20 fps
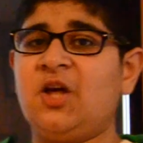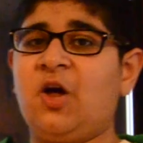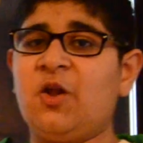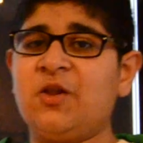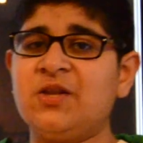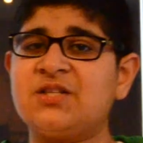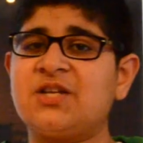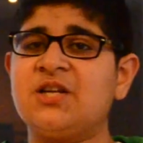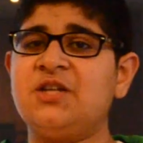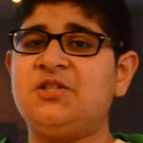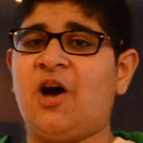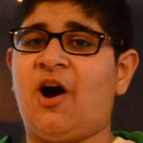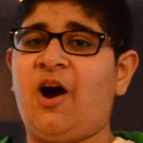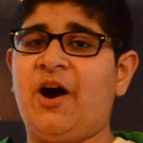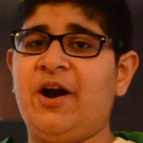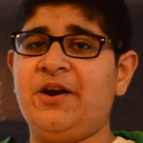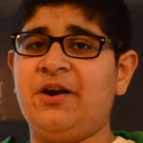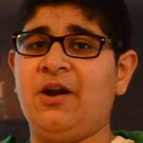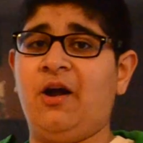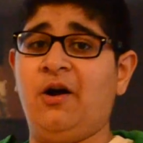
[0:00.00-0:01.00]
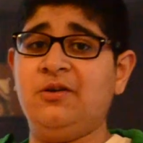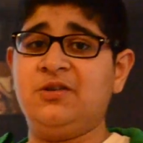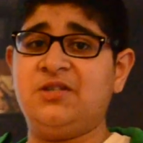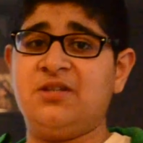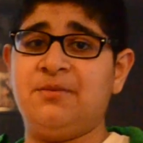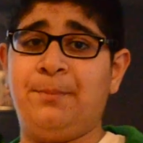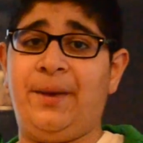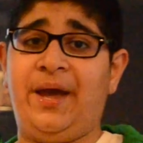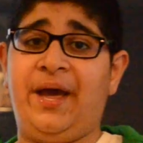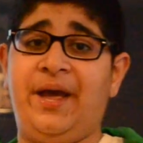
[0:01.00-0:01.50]
oldest guitar known
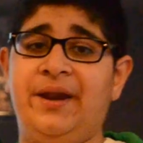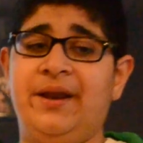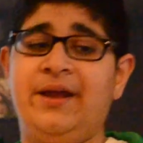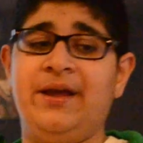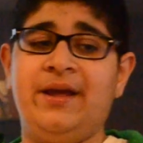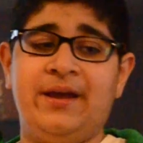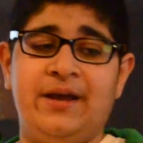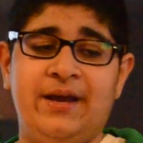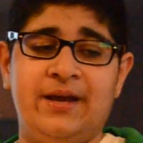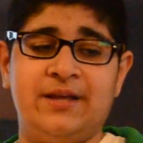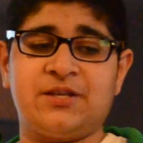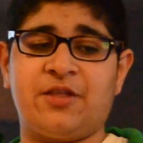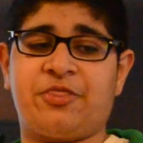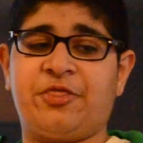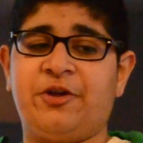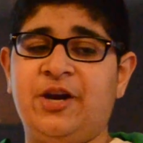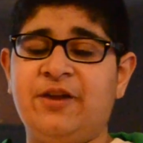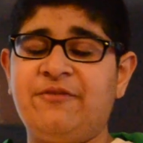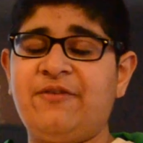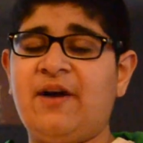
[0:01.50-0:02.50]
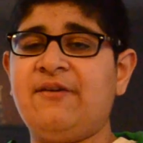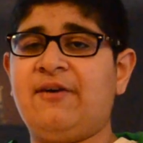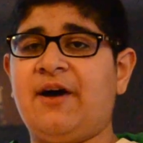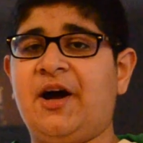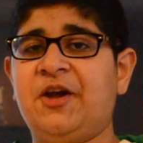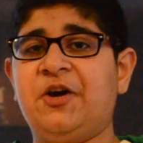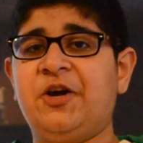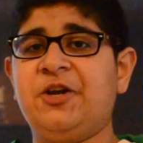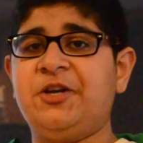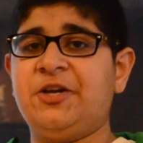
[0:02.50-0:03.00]
to man is a
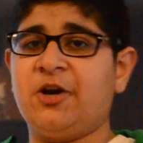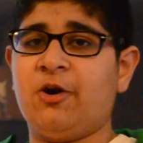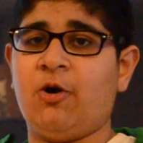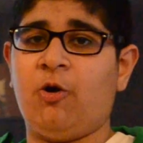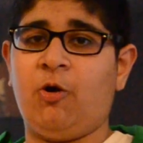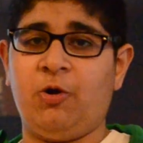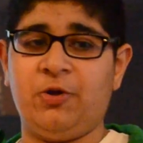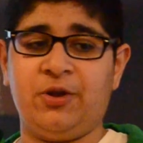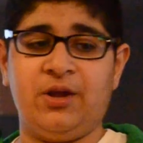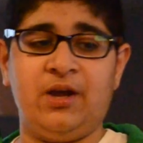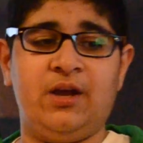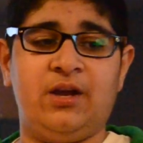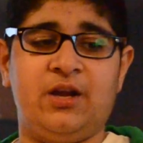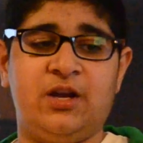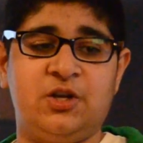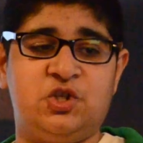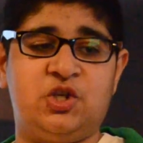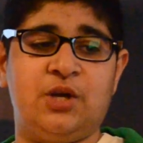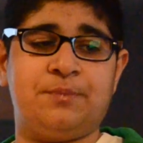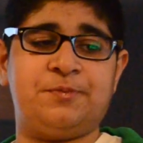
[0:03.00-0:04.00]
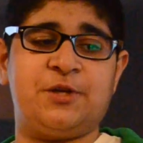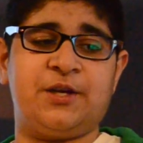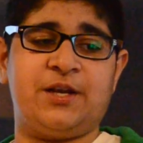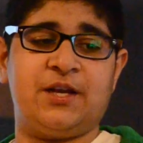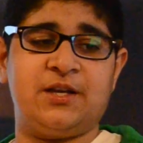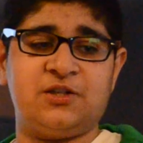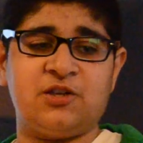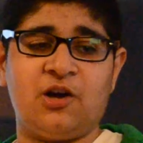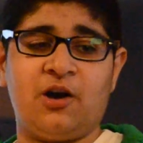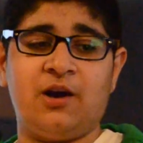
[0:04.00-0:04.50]
3,500-year-old Egyptian
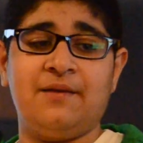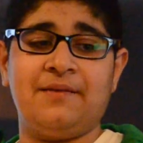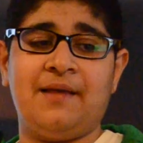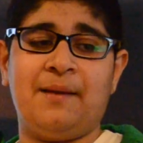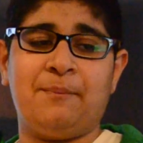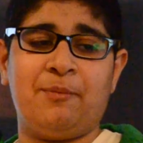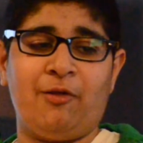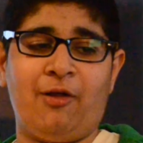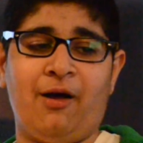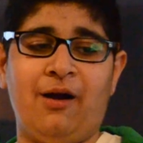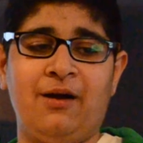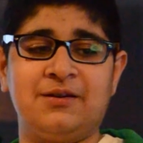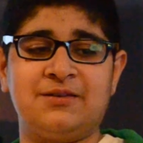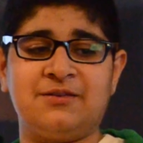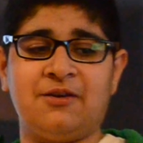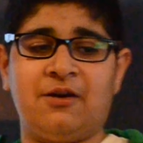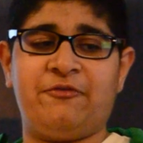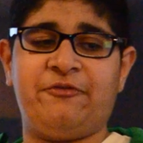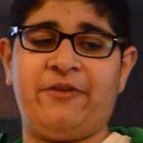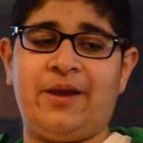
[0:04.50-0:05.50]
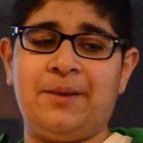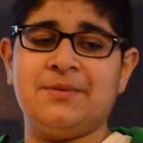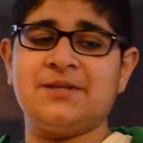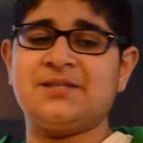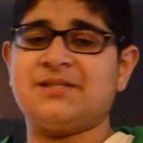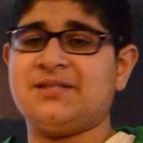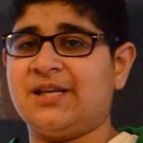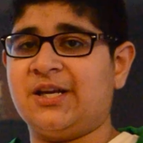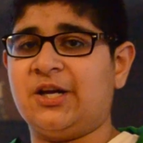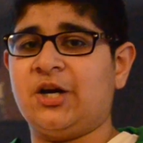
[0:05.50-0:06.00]
guitar that belonged to
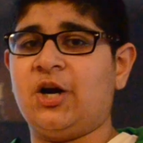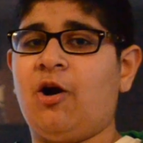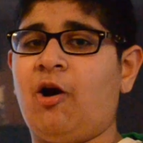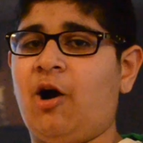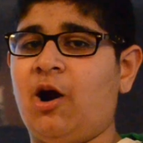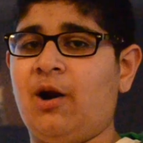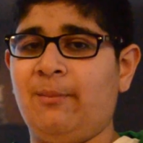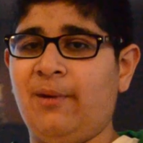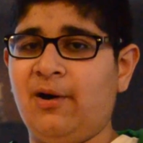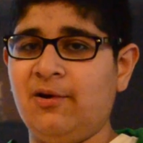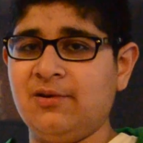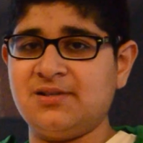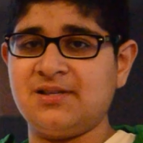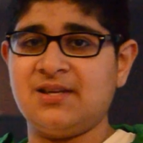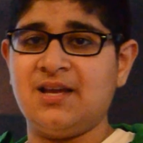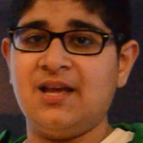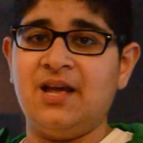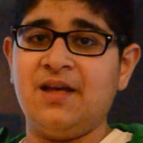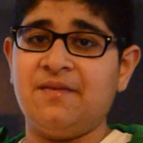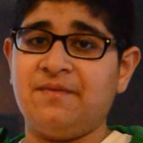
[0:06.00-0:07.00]
famous singer Harmos.